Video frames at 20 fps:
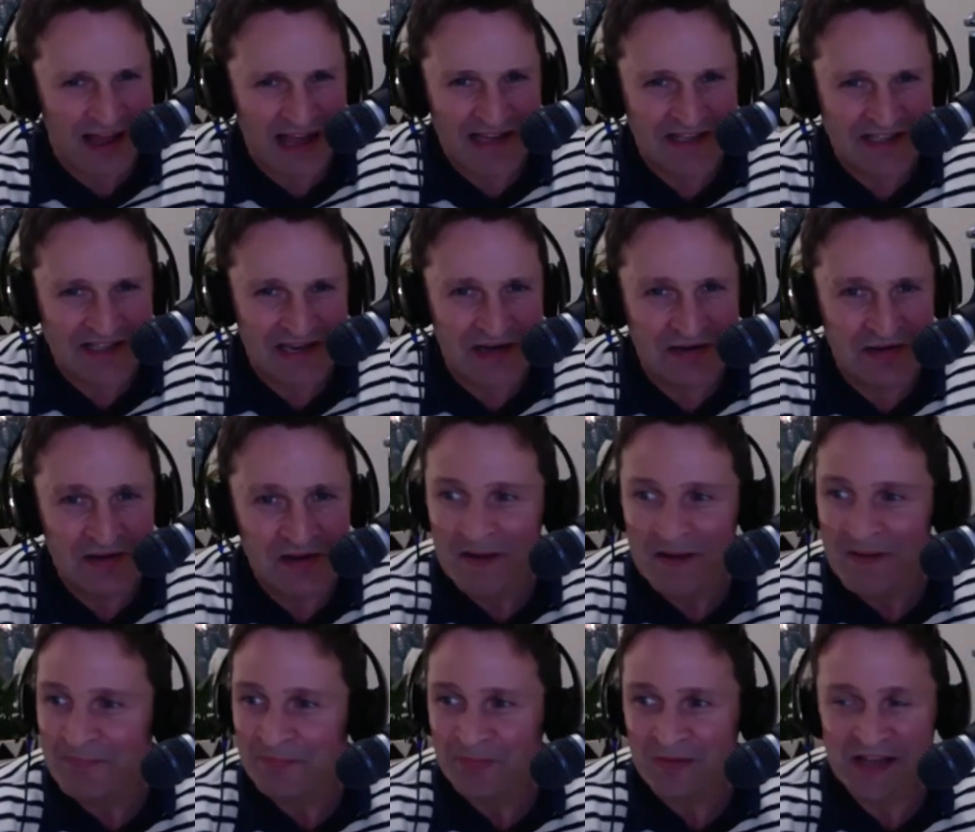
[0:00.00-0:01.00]
And so
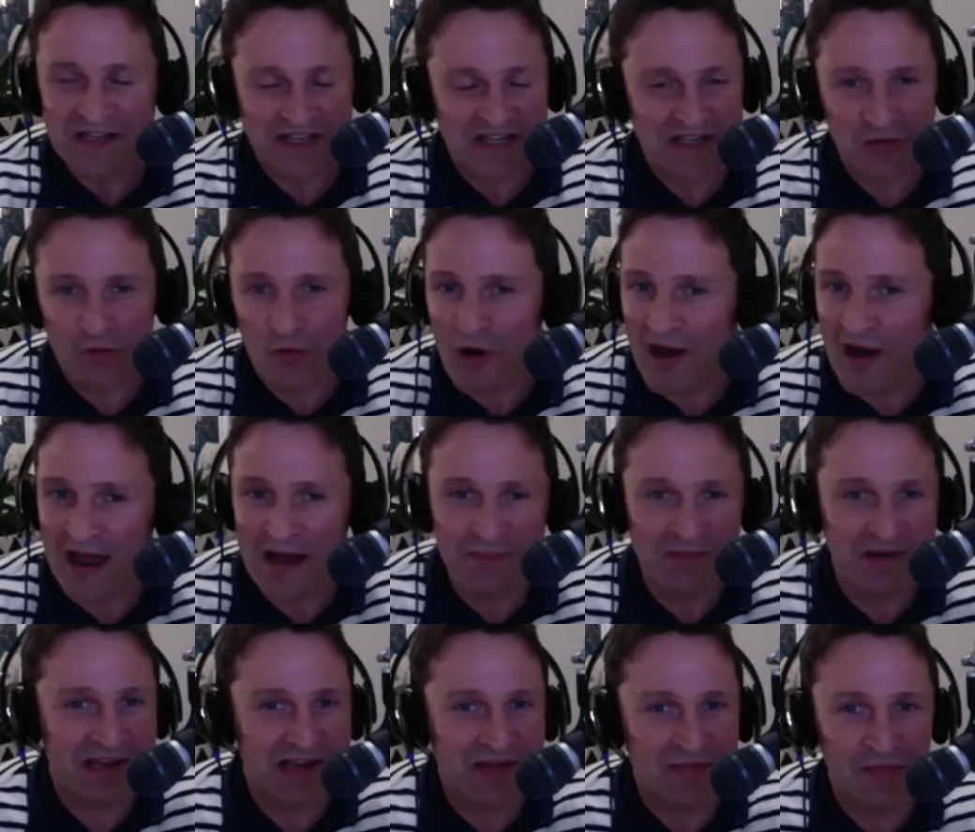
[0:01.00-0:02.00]
it's just quite
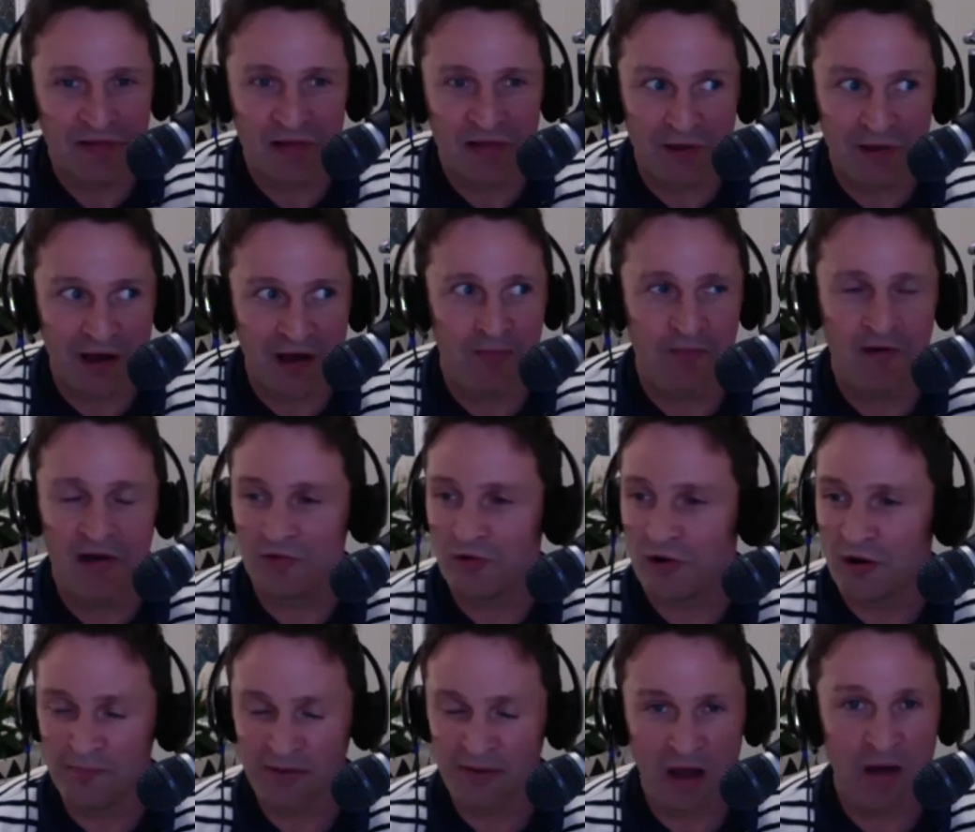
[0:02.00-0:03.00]
unbelievable. I'm like, oh my
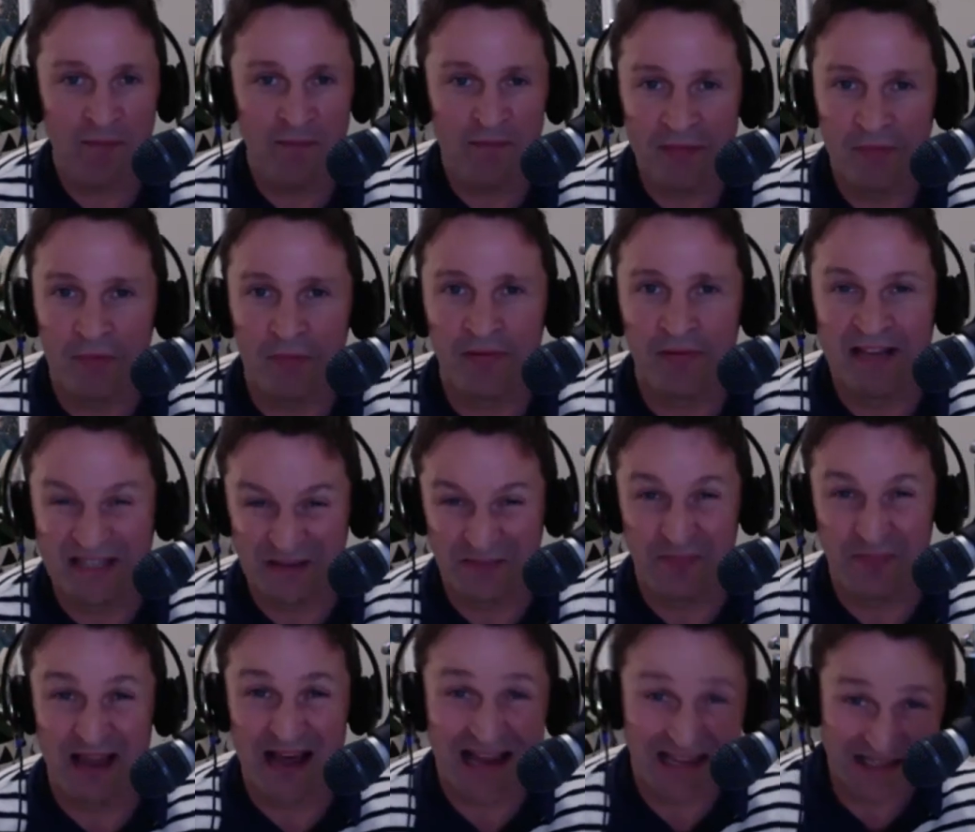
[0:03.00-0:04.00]
God, I'm people pleaser
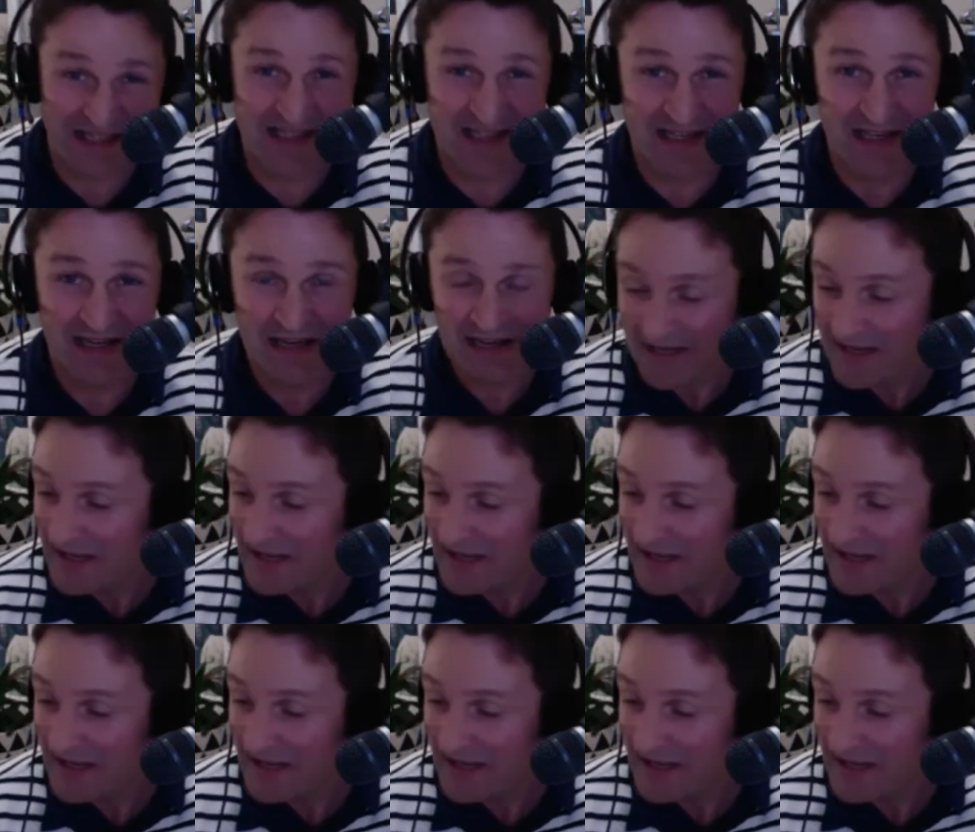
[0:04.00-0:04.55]
plus.